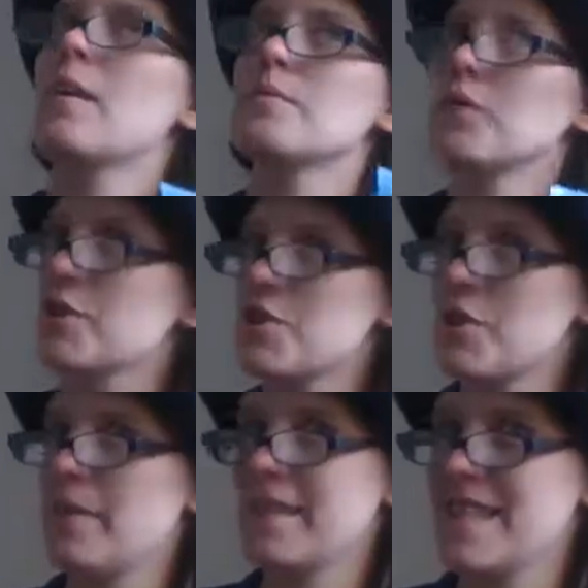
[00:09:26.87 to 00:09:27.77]
I'm not
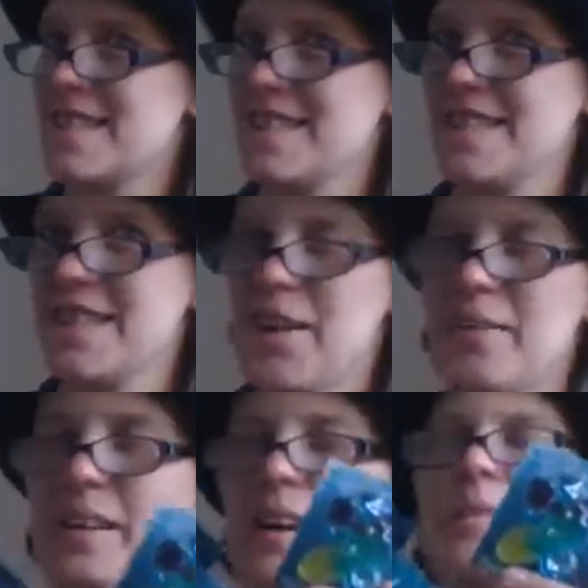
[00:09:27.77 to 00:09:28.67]
sure when this is
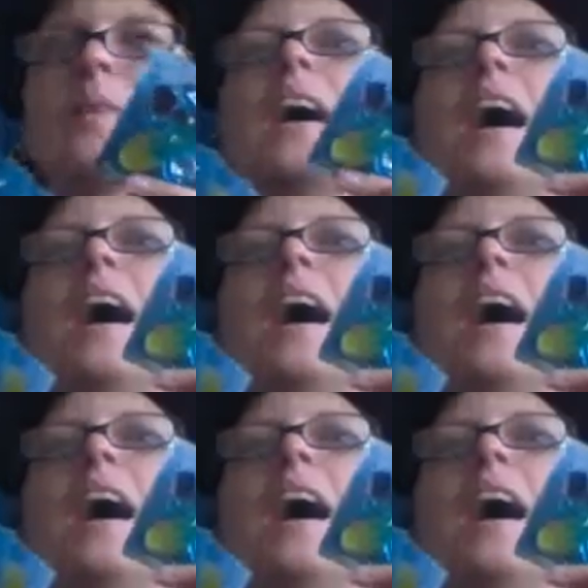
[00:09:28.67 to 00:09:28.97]
going up,